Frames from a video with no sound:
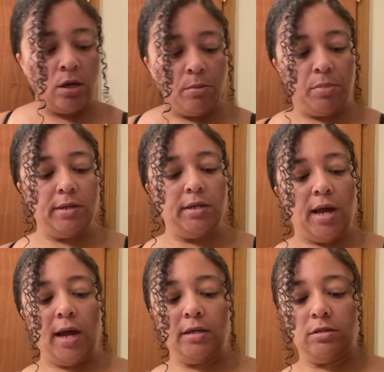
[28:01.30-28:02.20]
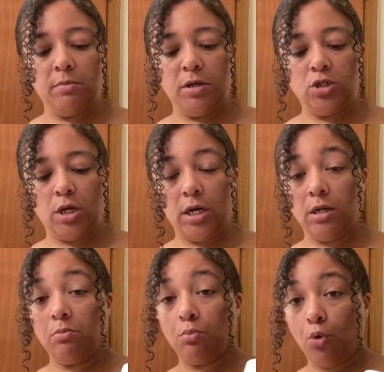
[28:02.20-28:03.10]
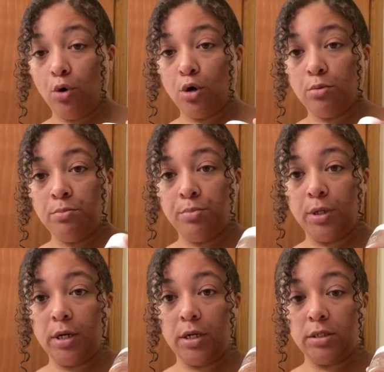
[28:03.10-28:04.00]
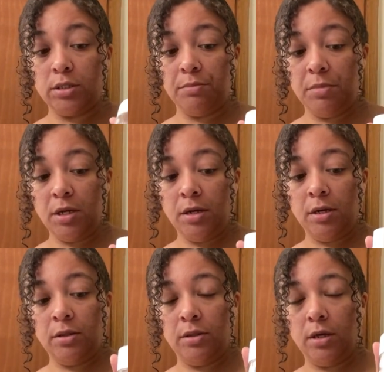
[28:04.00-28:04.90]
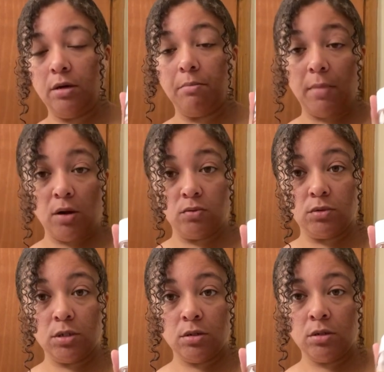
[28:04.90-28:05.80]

but not as much anymore because to me, the amount